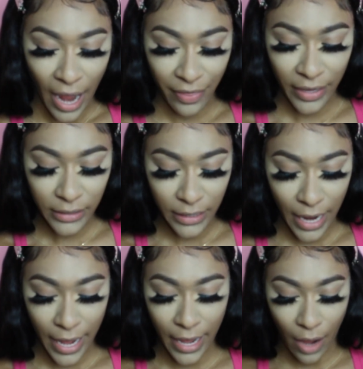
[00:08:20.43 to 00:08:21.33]
I think
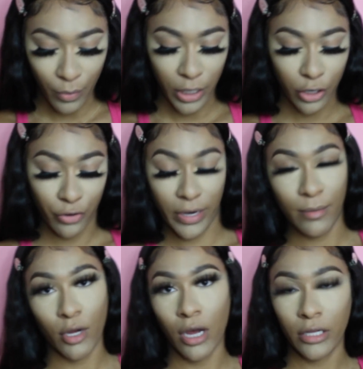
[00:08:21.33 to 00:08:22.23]
today I want to
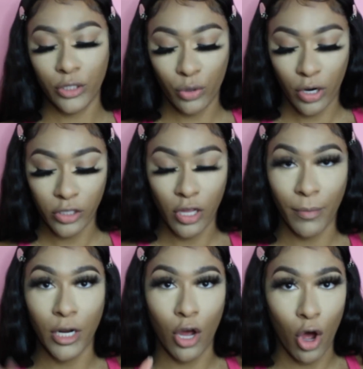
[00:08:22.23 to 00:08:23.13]
cream contour, so
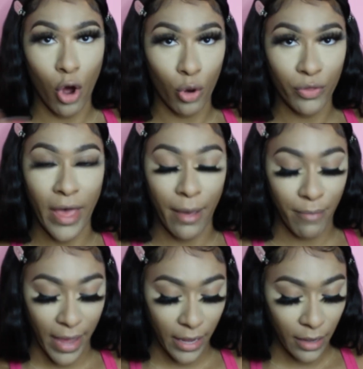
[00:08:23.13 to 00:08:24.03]
I'm going to hold
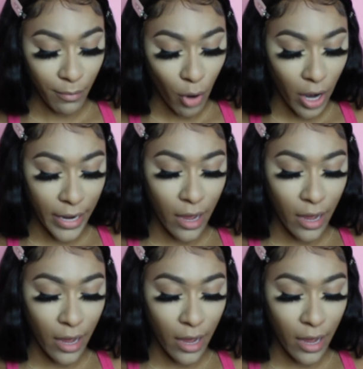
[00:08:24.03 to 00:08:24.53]
that baking part